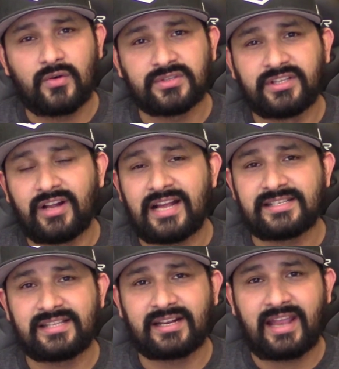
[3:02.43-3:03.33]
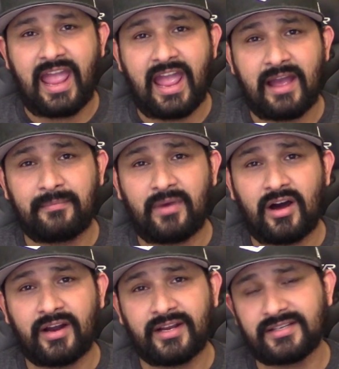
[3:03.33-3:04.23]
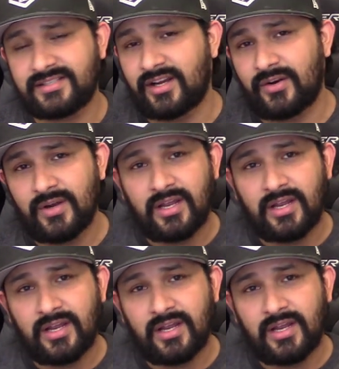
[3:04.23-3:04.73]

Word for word: still has the cam on it, so